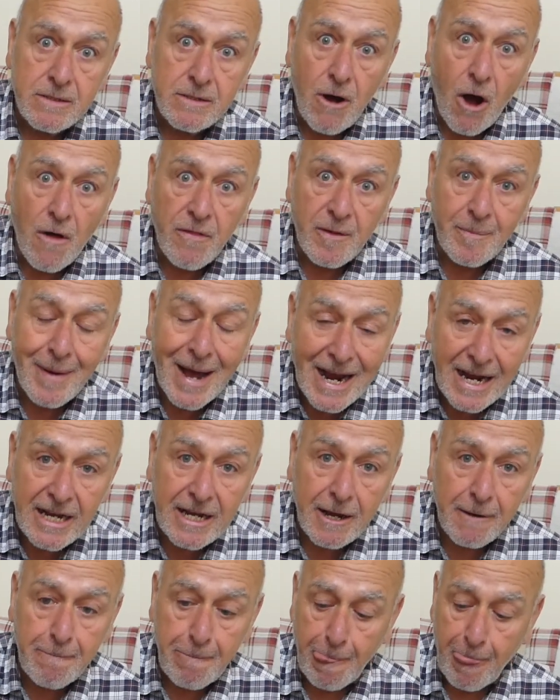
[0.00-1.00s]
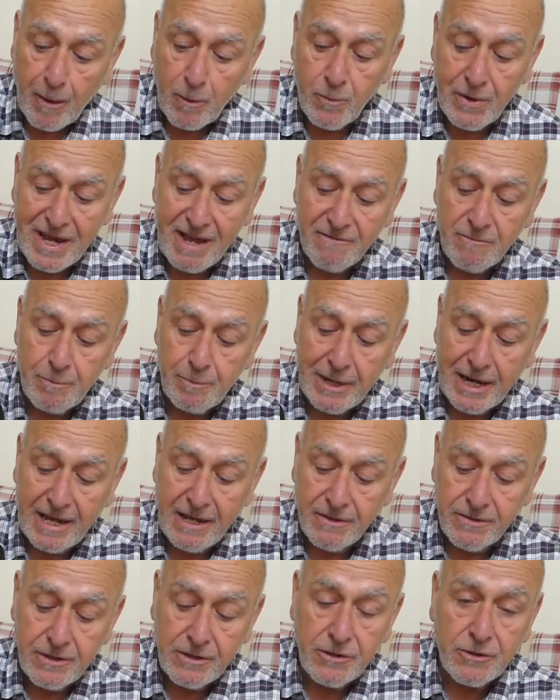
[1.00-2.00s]
On the back we have a
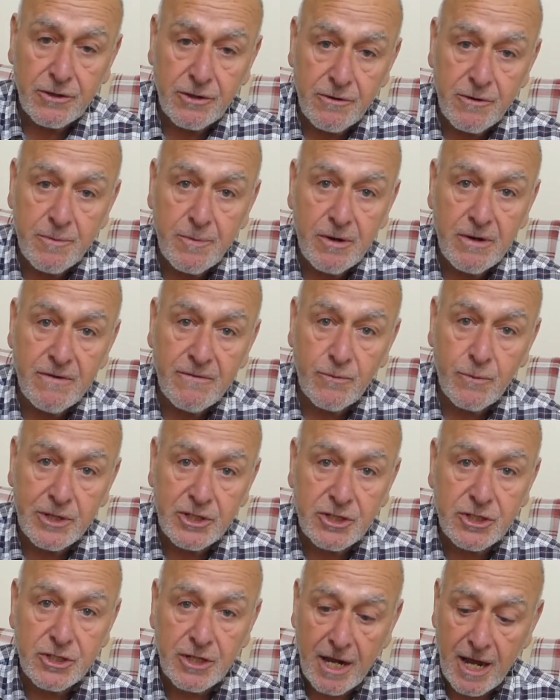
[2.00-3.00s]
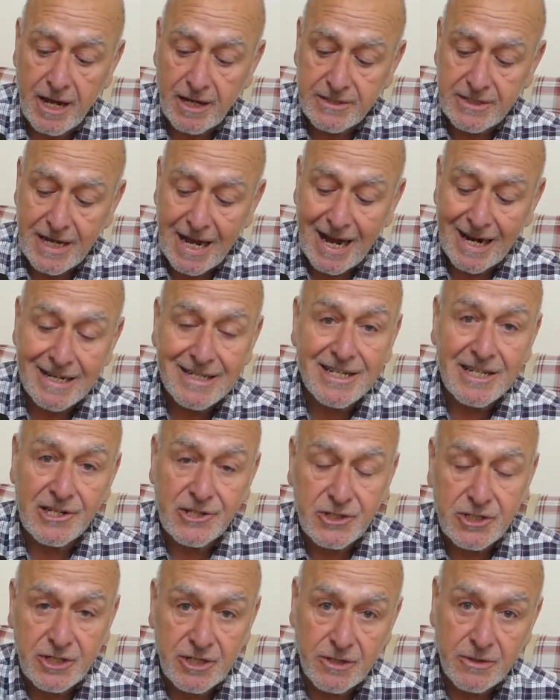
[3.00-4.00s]
plate that you can remove which has
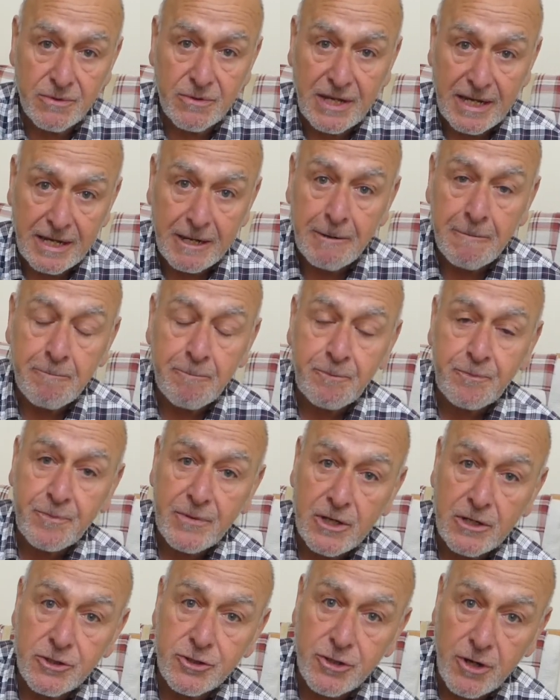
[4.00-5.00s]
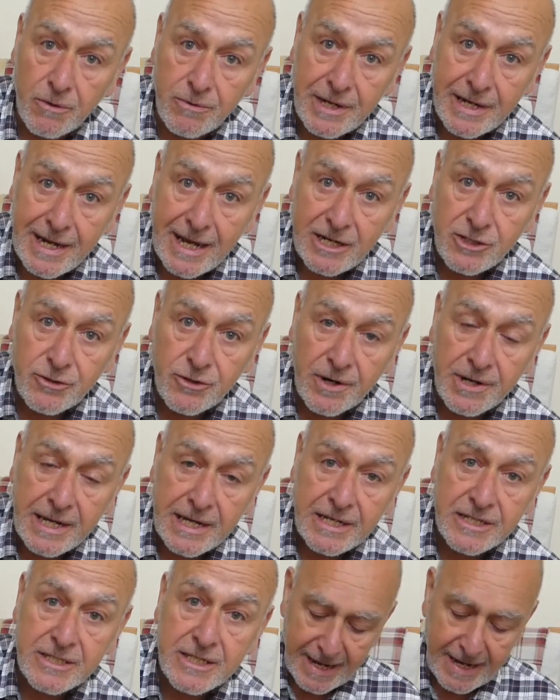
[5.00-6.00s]
access to the control
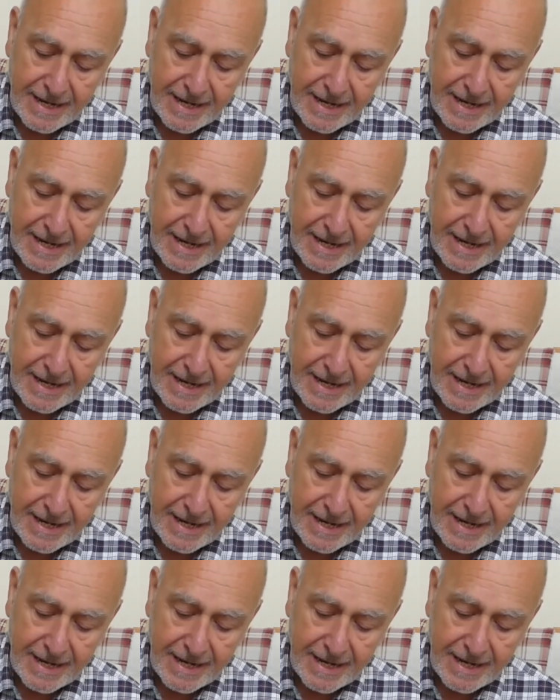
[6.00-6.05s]
electronics.